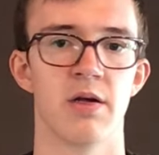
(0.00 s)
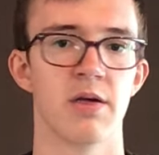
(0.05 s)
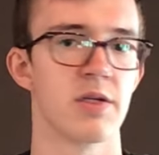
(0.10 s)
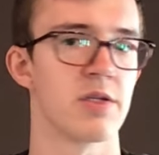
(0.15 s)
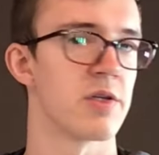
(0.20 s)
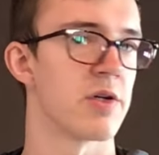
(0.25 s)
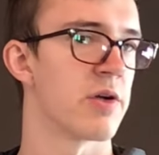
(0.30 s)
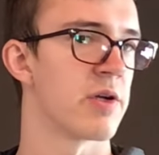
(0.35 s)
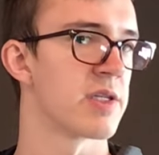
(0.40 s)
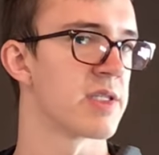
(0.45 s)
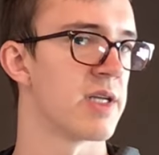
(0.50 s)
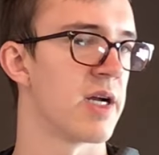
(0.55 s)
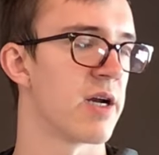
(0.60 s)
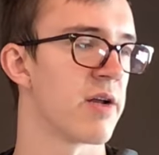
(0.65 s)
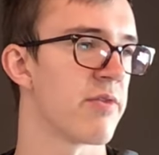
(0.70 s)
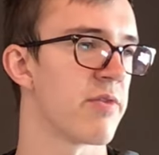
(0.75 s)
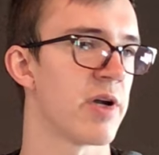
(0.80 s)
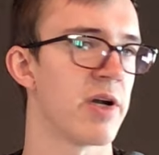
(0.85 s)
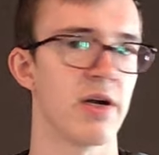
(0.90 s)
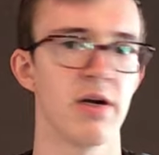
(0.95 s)
So it's not
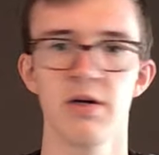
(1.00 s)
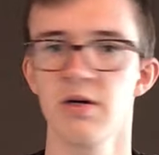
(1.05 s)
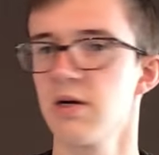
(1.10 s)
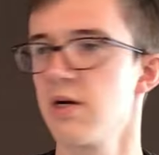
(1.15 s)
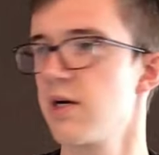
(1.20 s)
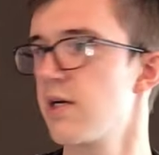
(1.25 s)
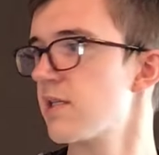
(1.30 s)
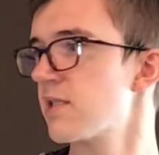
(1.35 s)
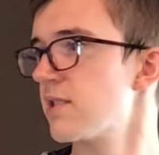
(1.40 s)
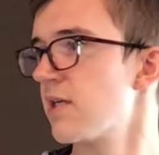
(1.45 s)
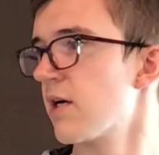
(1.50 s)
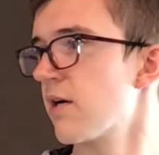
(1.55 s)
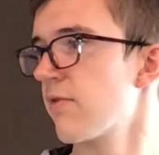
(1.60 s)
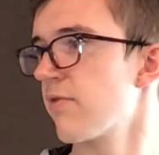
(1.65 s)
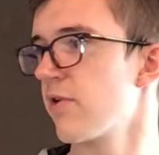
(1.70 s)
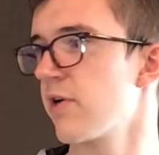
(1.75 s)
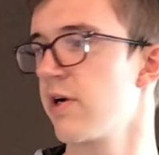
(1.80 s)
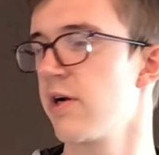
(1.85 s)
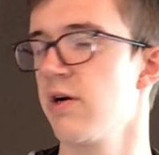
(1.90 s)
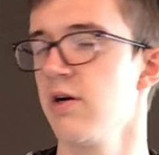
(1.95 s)
over here, it's not
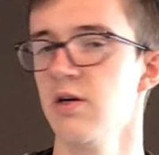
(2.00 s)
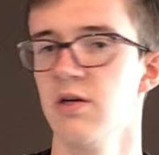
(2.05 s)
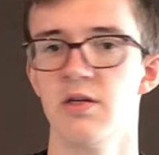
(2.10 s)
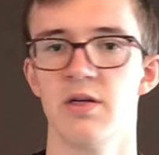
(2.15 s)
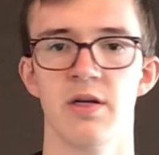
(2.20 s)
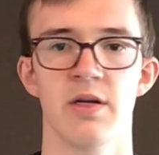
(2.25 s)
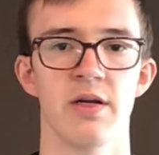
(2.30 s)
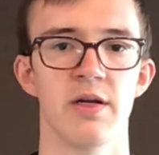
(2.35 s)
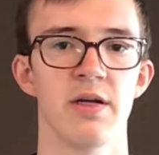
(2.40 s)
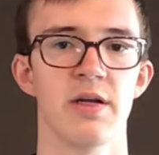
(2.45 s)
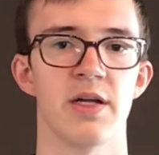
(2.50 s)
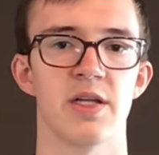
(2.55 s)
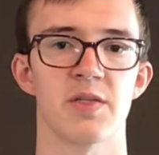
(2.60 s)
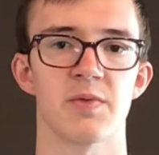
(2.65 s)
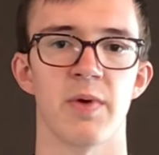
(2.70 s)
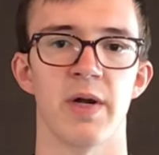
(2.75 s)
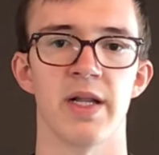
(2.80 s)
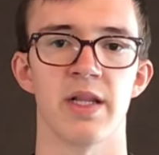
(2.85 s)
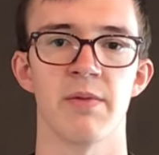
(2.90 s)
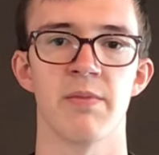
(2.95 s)
over here, it's
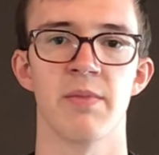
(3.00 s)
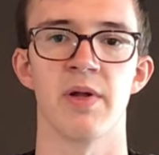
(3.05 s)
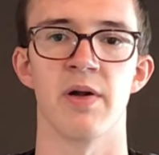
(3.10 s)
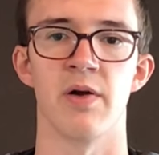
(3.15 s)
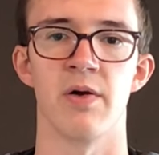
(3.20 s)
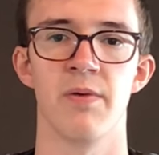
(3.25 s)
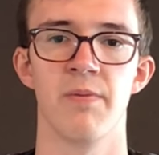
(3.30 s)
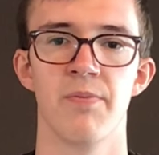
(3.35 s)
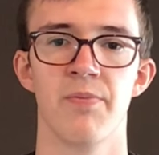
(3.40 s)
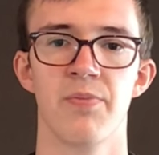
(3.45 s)
right in the middle.